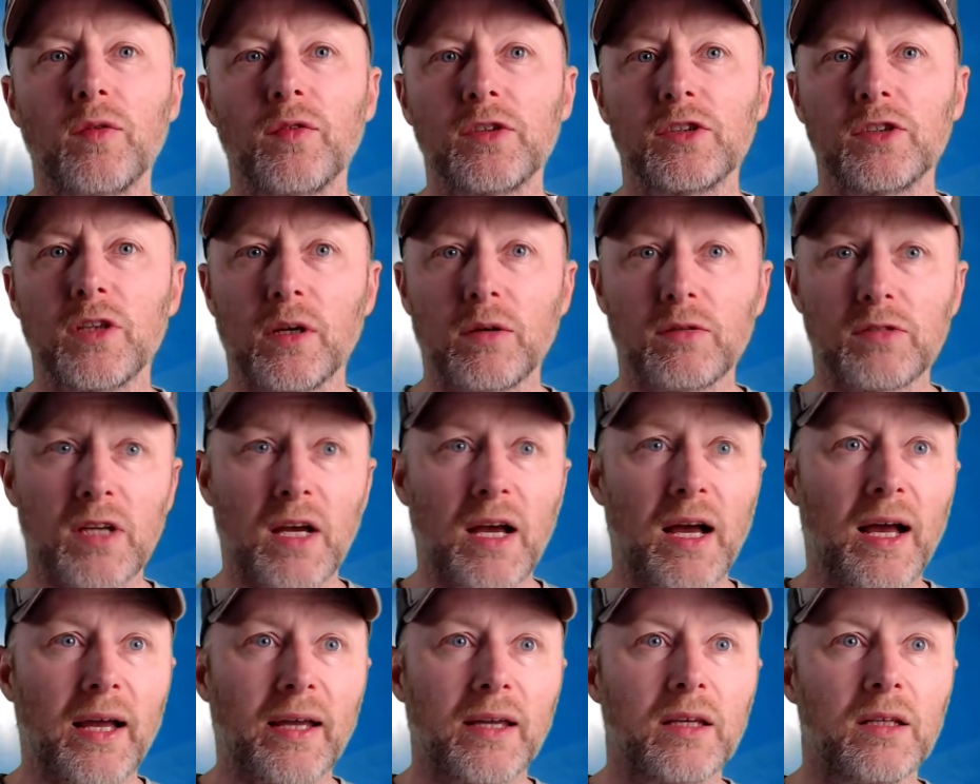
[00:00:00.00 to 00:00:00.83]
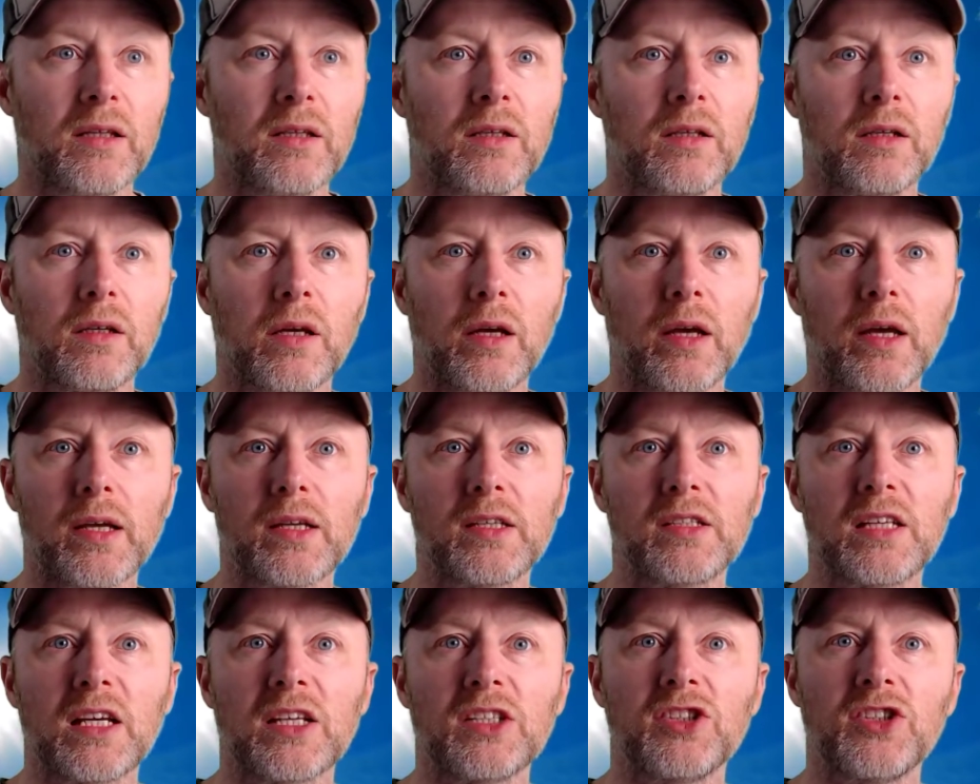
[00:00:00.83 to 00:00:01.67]
that was a hacking uh,
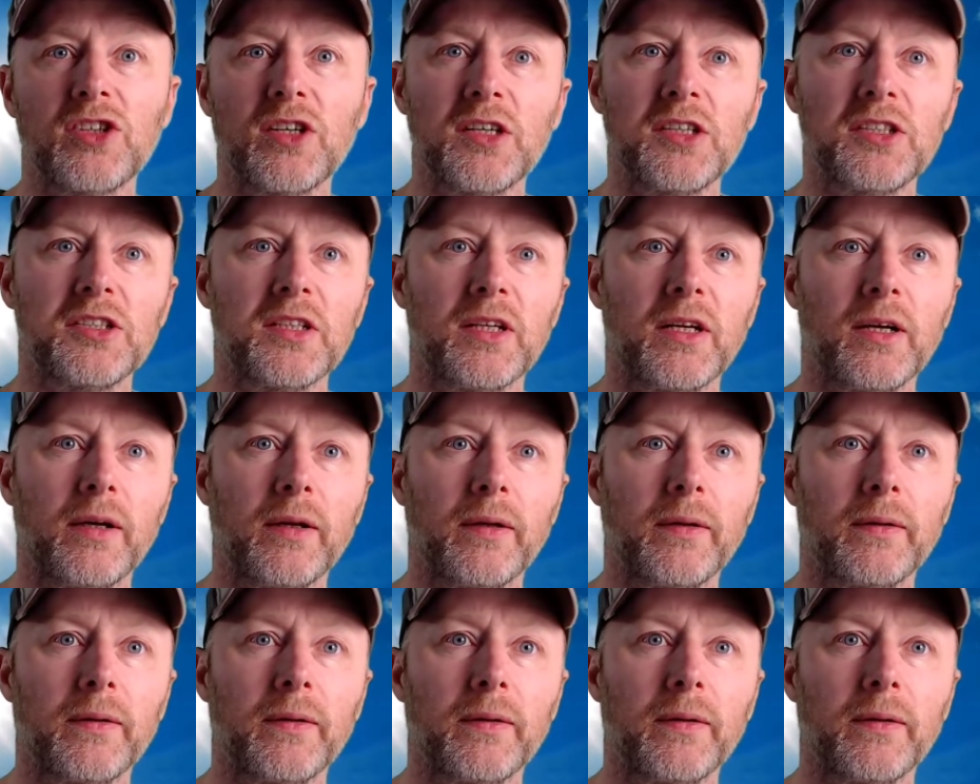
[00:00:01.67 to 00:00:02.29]
situation there.